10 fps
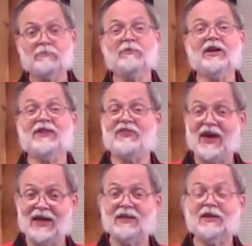But
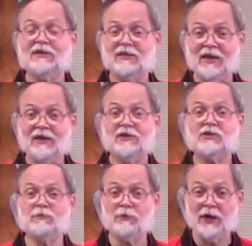that can take
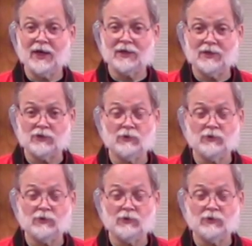some practice,